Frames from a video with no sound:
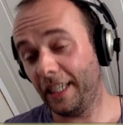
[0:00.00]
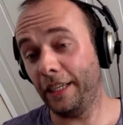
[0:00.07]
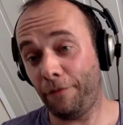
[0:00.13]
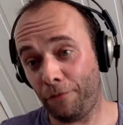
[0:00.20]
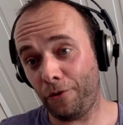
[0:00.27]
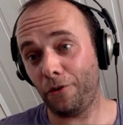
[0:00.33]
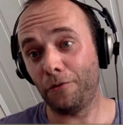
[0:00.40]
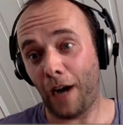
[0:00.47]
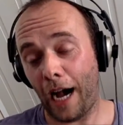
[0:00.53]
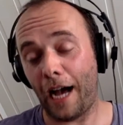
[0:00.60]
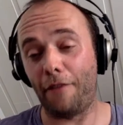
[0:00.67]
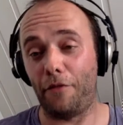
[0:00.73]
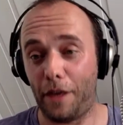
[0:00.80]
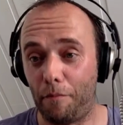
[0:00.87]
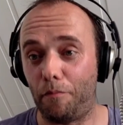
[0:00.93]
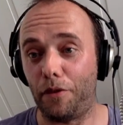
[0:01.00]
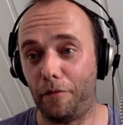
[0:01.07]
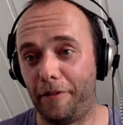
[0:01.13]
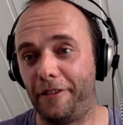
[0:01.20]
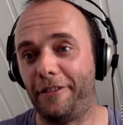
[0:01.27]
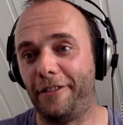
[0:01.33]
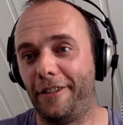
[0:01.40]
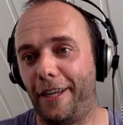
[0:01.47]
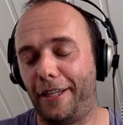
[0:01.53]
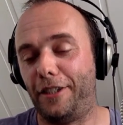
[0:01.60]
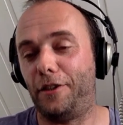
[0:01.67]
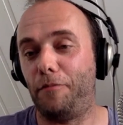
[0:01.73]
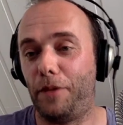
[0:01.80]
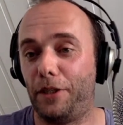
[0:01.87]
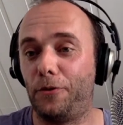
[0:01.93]
if you have implemented
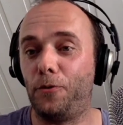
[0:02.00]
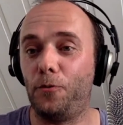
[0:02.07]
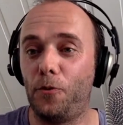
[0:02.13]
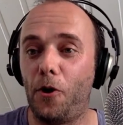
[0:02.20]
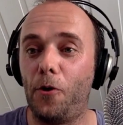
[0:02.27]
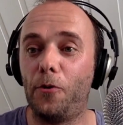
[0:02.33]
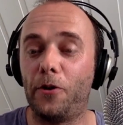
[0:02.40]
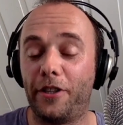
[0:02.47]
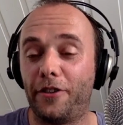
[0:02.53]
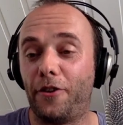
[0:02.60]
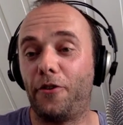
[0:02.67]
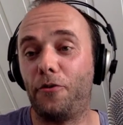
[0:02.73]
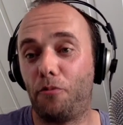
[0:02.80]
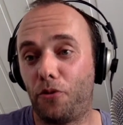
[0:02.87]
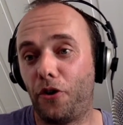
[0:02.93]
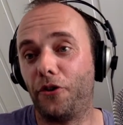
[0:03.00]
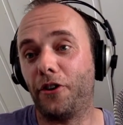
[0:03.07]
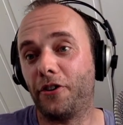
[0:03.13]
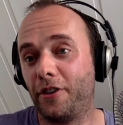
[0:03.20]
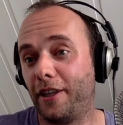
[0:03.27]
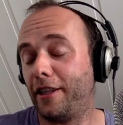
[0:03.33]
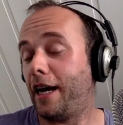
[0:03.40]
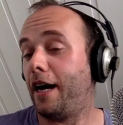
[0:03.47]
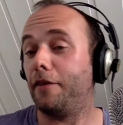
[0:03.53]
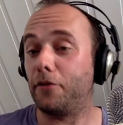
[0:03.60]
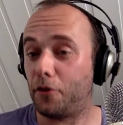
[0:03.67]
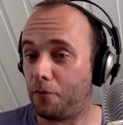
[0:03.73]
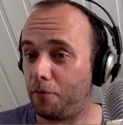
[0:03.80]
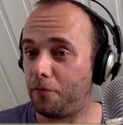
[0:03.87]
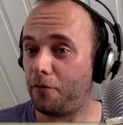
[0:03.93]
HTTP 2.0 in another product and
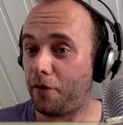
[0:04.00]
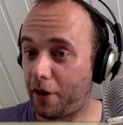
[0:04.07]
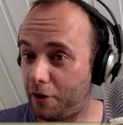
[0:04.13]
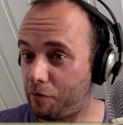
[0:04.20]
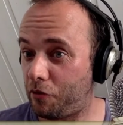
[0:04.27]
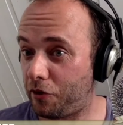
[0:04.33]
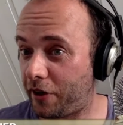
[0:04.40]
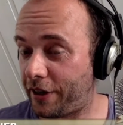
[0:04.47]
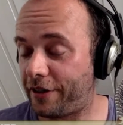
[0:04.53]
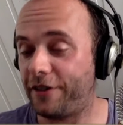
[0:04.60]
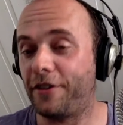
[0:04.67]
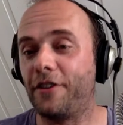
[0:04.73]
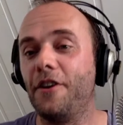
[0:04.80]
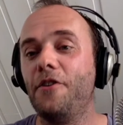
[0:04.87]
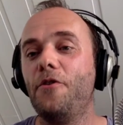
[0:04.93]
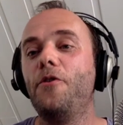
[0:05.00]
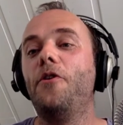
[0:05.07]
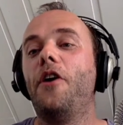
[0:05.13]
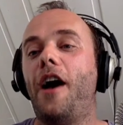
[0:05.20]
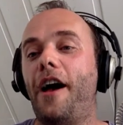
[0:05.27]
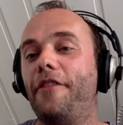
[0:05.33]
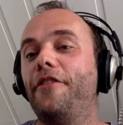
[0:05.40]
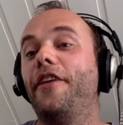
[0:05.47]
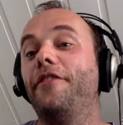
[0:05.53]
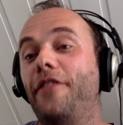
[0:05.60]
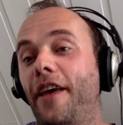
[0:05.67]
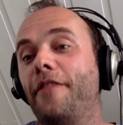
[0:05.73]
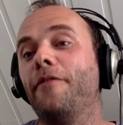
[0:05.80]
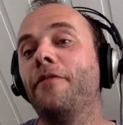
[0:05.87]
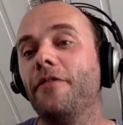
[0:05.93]
have some valuable lessons, uh,
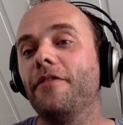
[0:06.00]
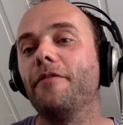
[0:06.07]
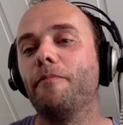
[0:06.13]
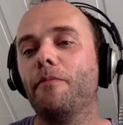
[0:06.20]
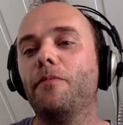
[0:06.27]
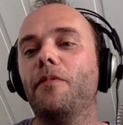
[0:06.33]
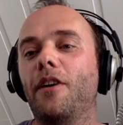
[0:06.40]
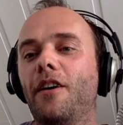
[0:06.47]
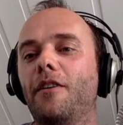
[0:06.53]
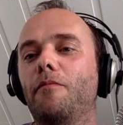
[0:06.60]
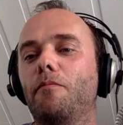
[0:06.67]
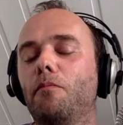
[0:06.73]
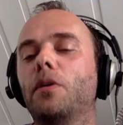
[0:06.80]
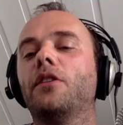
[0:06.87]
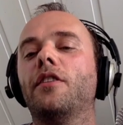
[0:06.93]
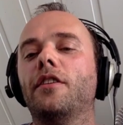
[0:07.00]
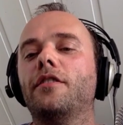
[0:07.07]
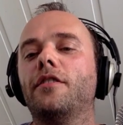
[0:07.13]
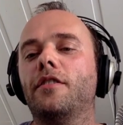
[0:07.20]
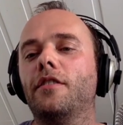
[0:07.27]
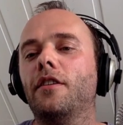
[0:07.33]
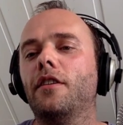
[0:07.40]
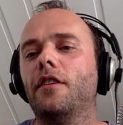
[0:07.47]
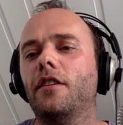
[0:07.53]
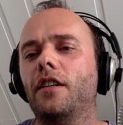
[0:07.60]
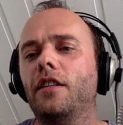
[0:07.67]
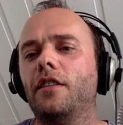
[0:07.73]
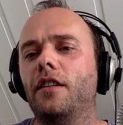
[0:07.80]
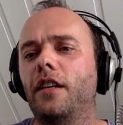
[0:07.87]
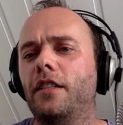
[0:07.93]
then uh, but it's uh,
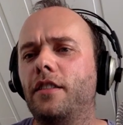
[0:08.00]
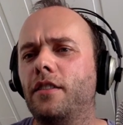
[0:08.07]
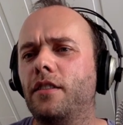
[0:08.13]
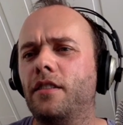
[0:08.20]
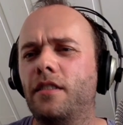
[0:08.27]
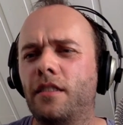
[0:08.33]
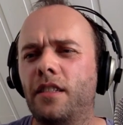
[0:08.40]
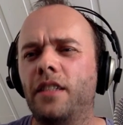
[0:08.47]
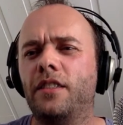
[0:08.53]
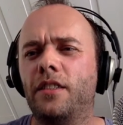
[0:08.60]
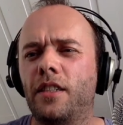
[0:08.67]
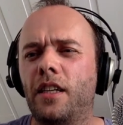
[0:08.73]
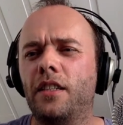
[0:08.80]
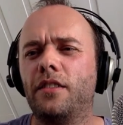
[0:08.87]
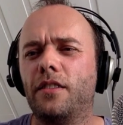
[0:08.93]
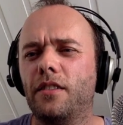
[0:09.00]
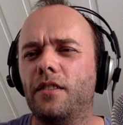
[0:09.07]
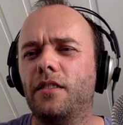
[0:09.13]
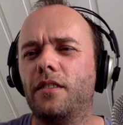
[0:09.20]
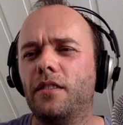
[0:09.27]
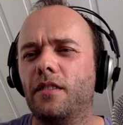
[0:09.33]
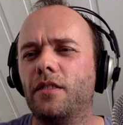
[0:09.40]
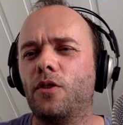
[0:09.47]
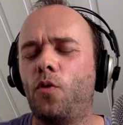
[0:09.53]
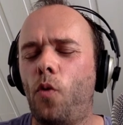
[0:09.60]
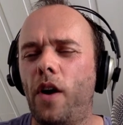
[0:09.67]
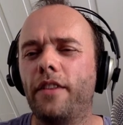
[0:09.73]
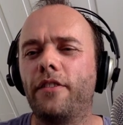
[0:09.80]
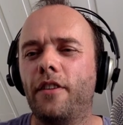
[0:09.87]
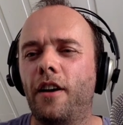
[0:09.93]
it, it's it's a,
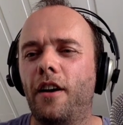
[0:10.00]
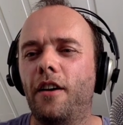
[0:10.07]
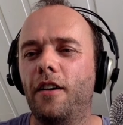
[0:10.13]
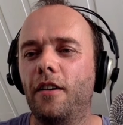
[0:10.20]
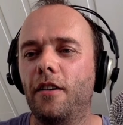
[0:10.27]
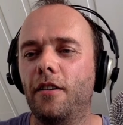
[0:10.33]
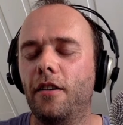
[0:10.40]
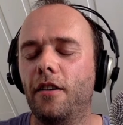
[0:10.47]
quite a